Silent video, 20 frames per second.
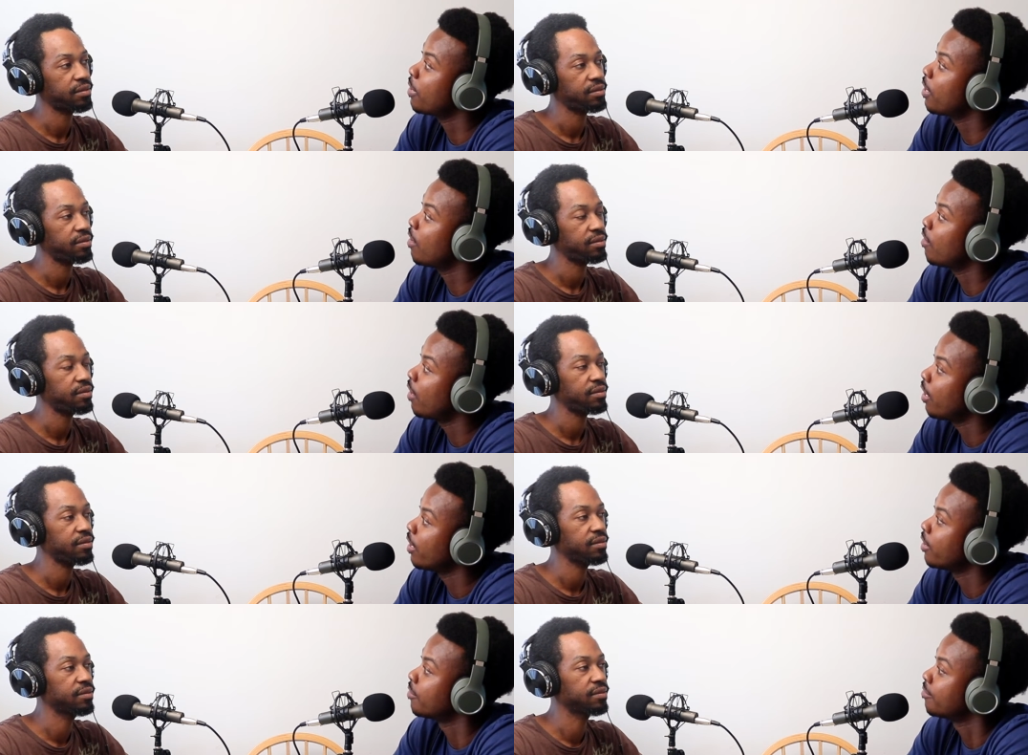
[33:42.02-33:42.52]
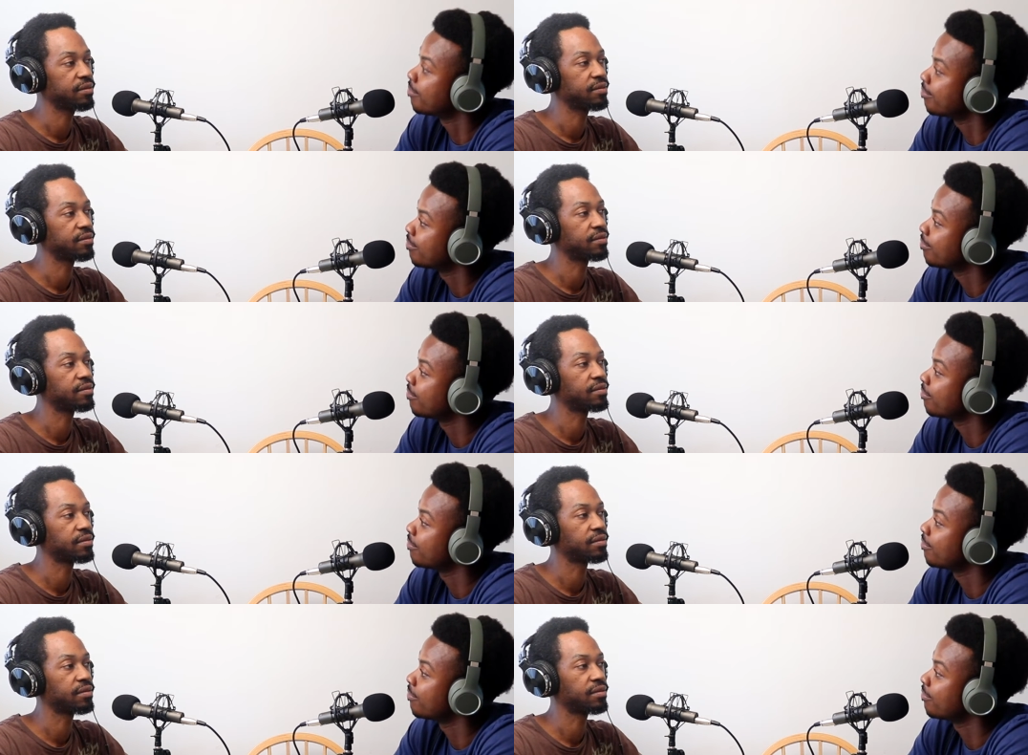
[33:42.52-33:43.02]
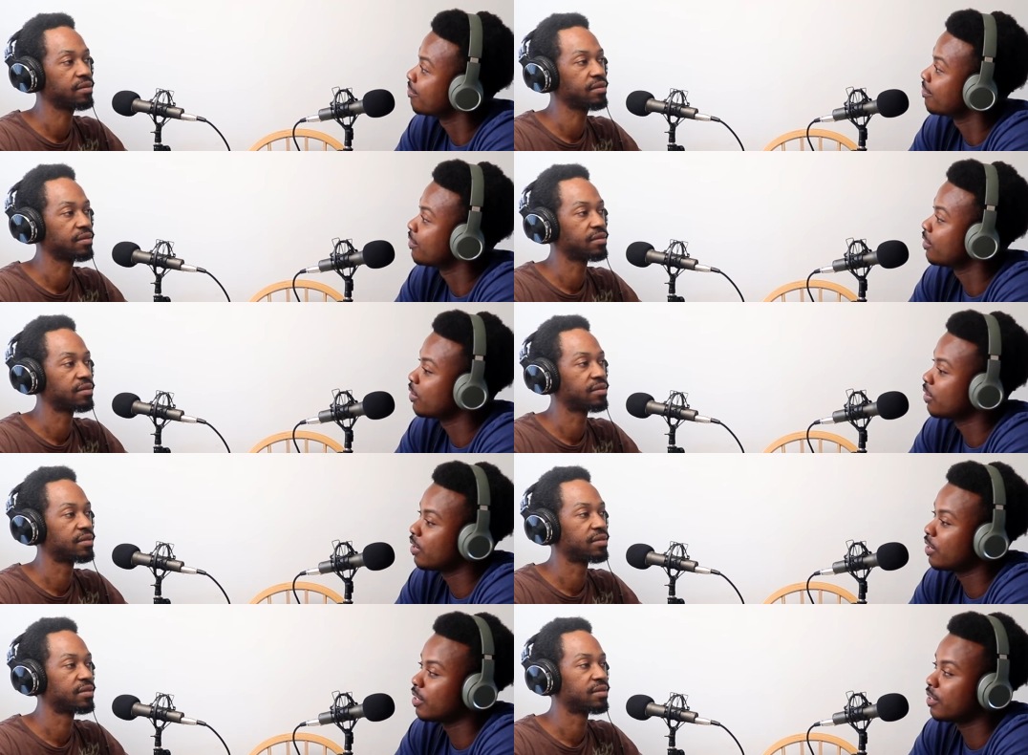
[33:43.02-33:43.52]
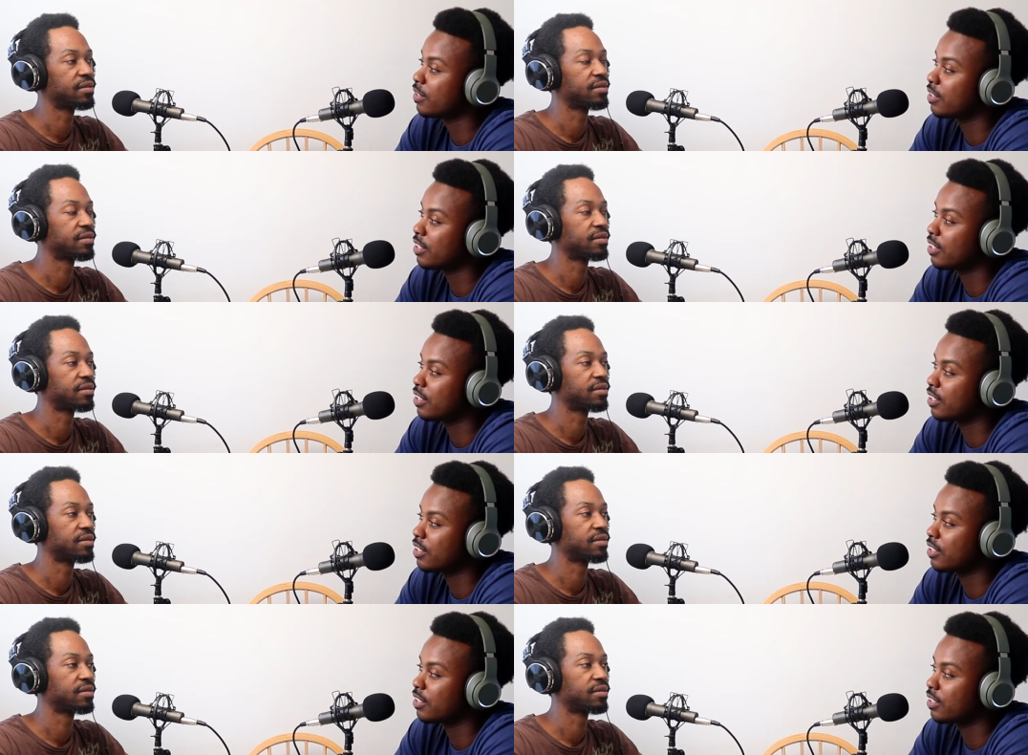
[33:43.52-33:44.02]
Speaker 1: all right. Mm-hmm. You get what I'm
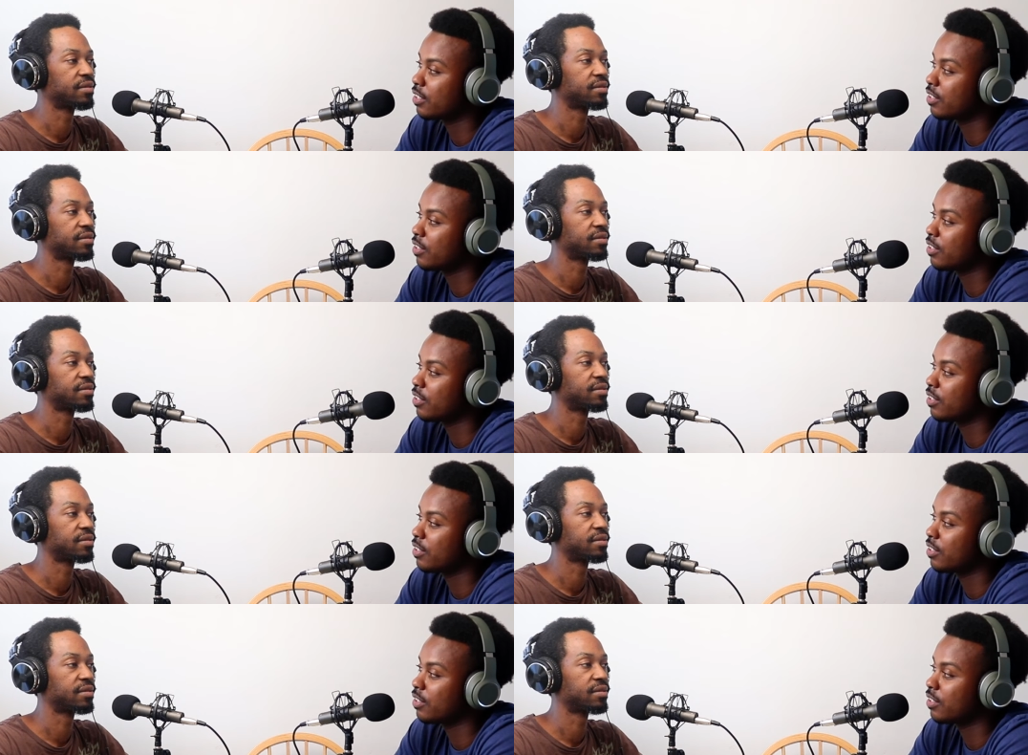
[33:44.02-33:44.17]
saying? You